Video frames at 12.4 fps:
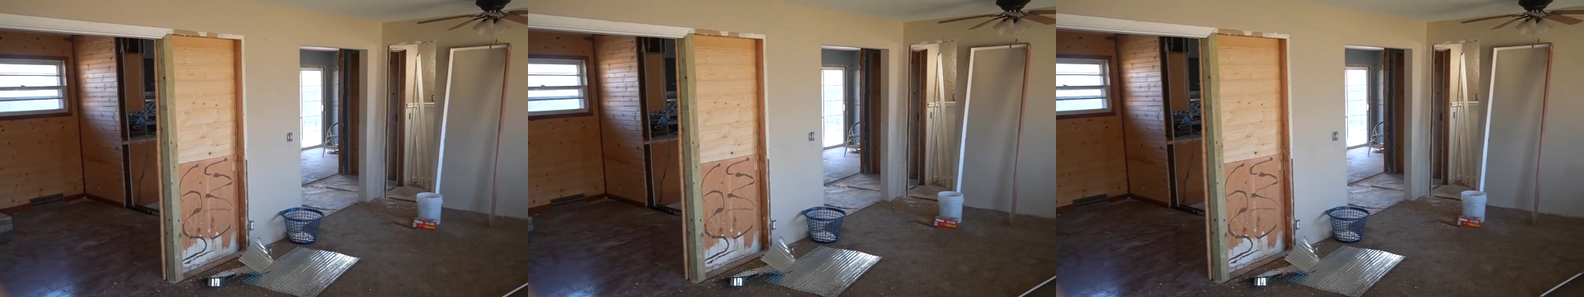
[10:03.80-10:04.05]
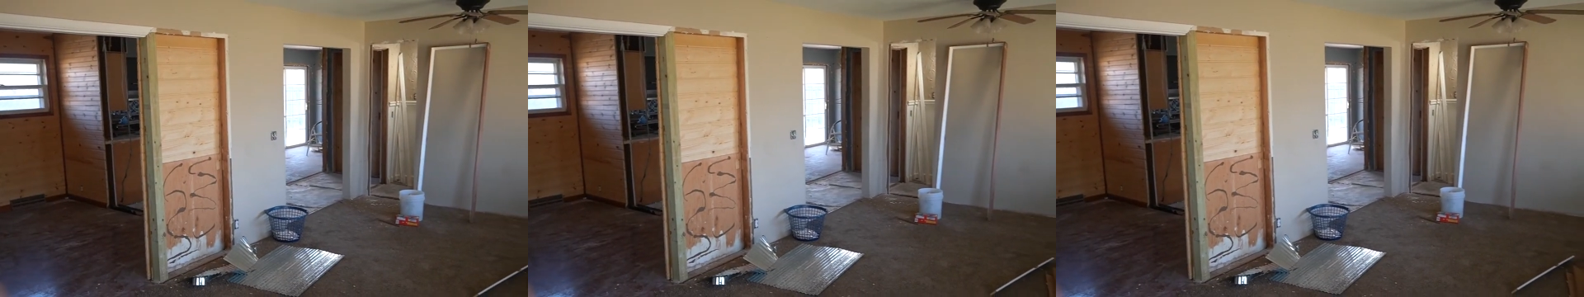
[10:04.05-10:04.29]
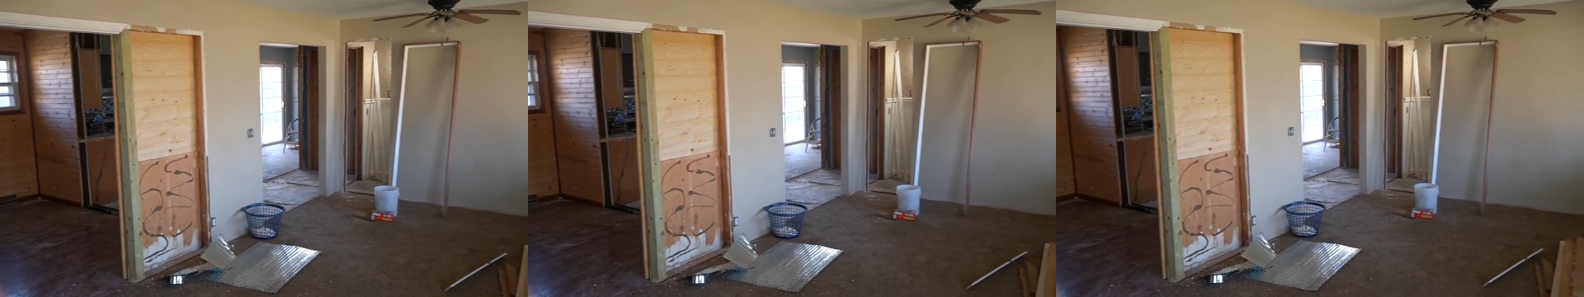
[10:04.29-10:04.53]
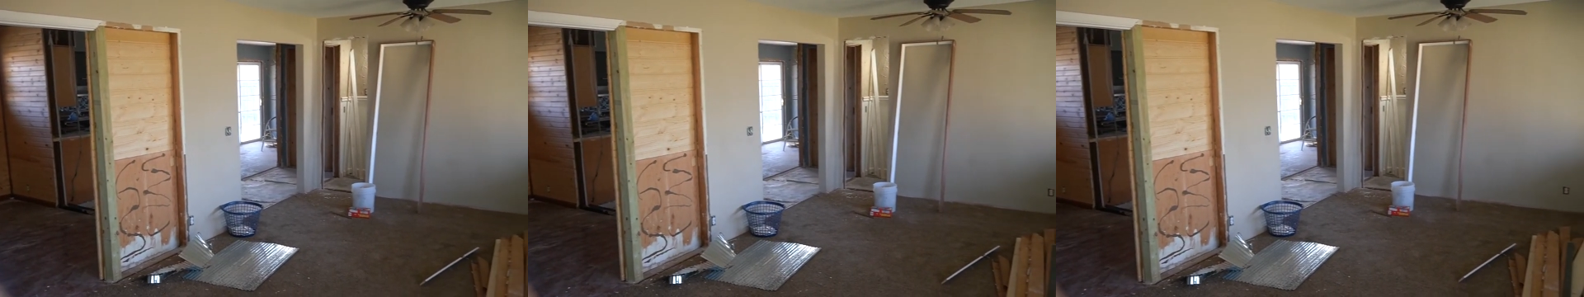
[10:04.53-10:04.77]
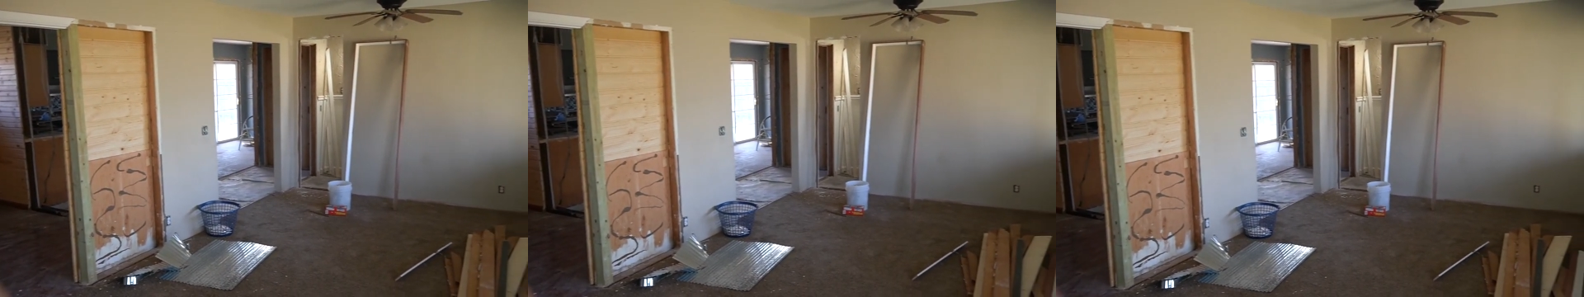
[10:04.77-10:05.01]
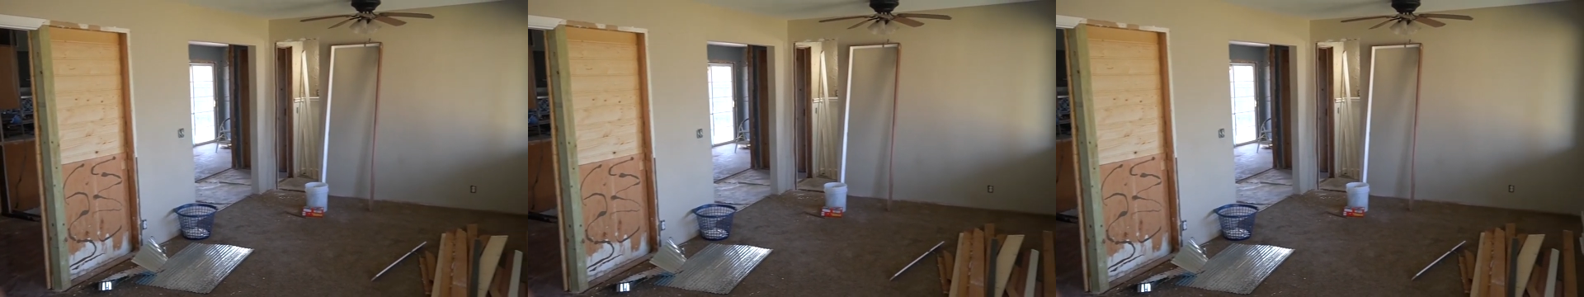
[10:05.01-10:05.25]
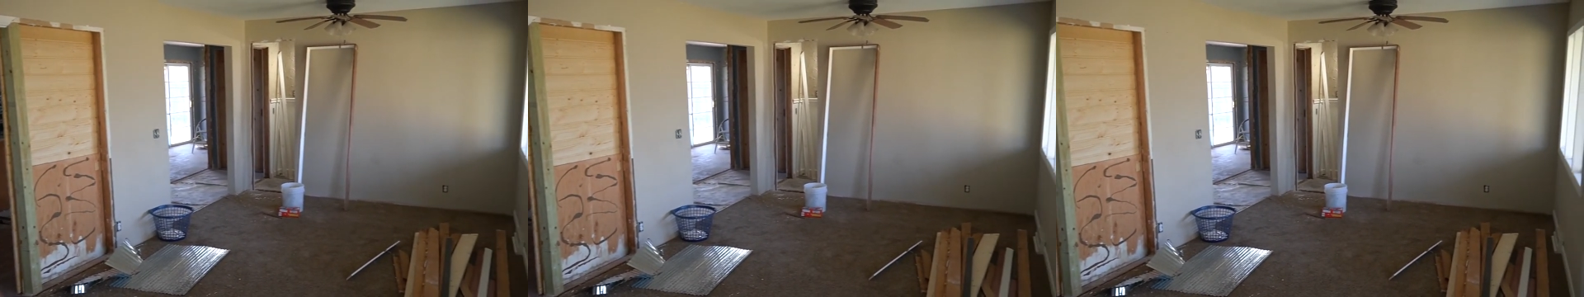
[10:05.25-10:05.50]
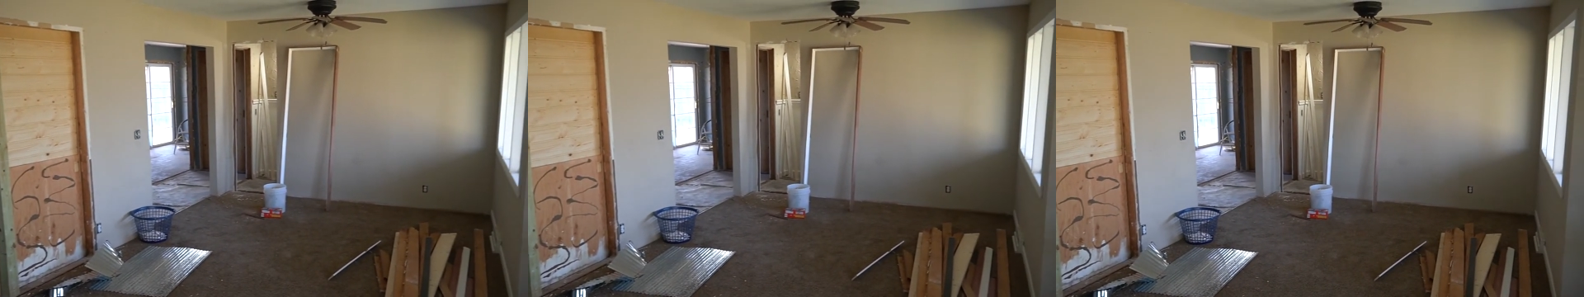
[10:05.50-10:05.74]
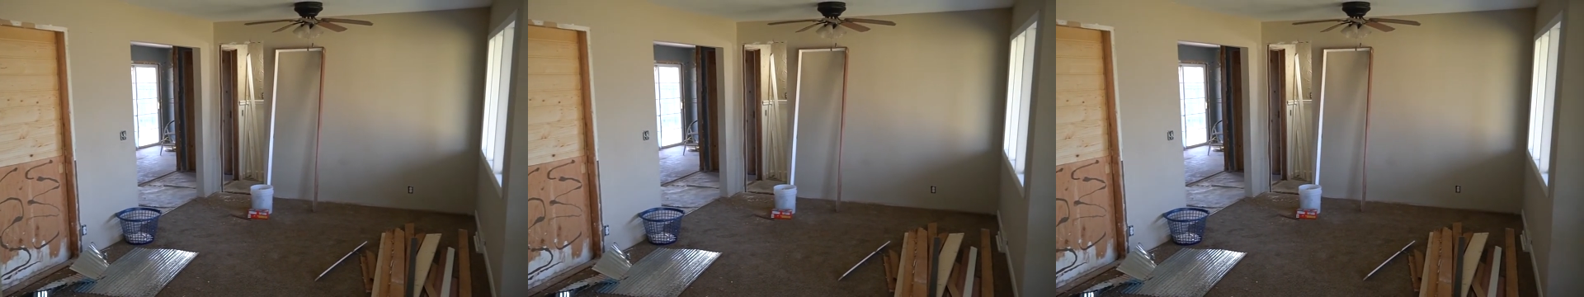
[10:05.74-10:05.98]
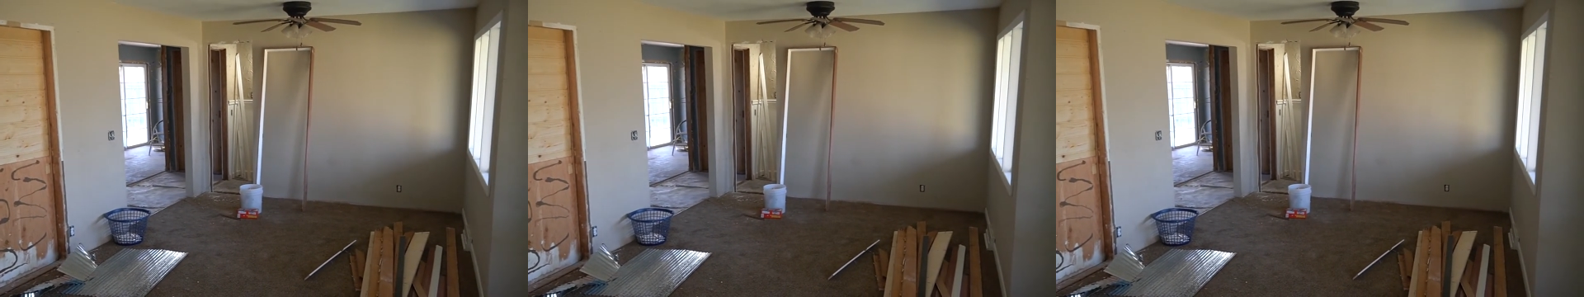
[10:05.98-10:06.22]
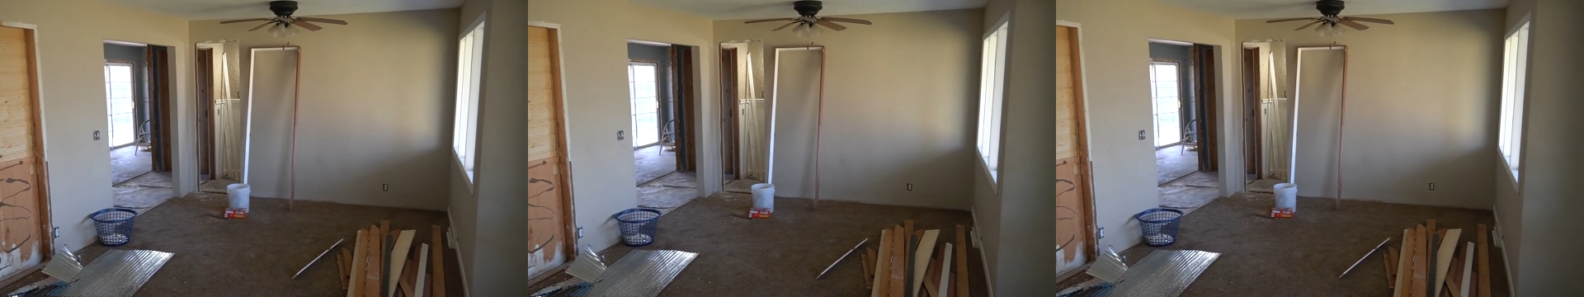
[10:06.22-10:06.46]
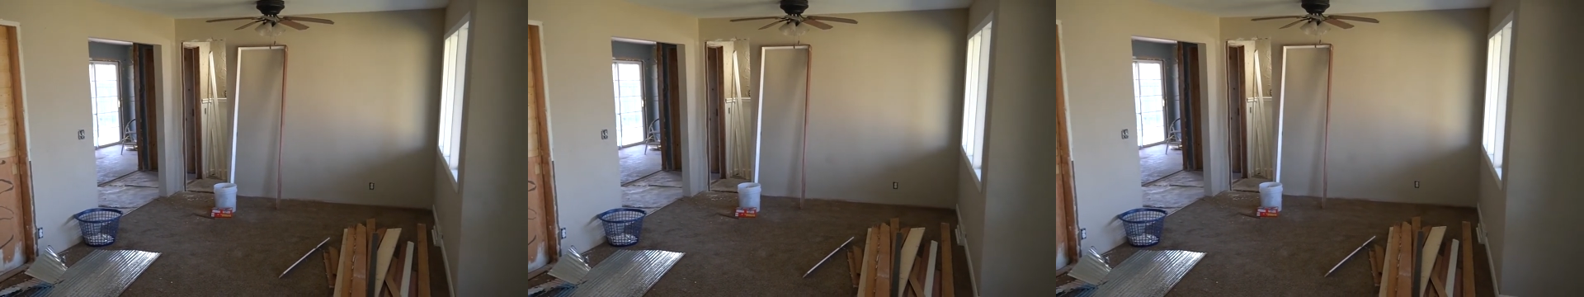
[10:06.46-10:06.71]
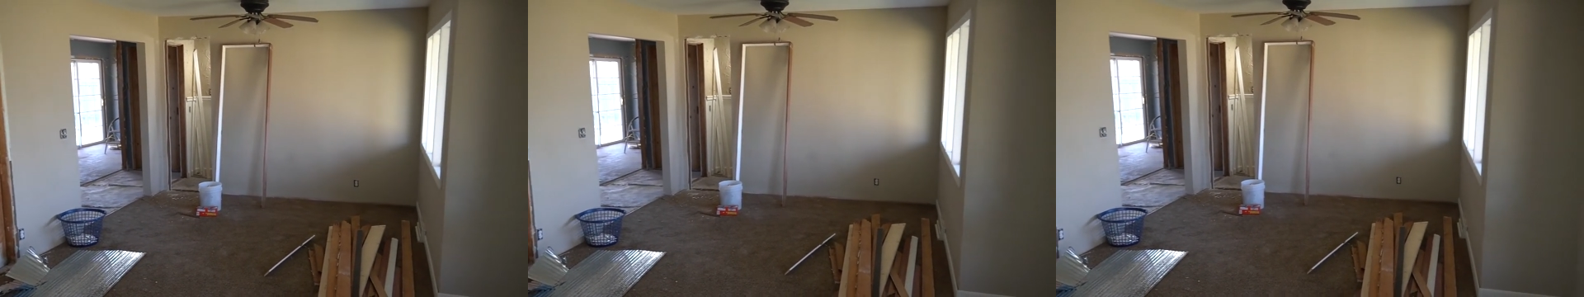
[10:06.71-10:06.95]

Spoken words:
No face is visible, so there are no lips to read.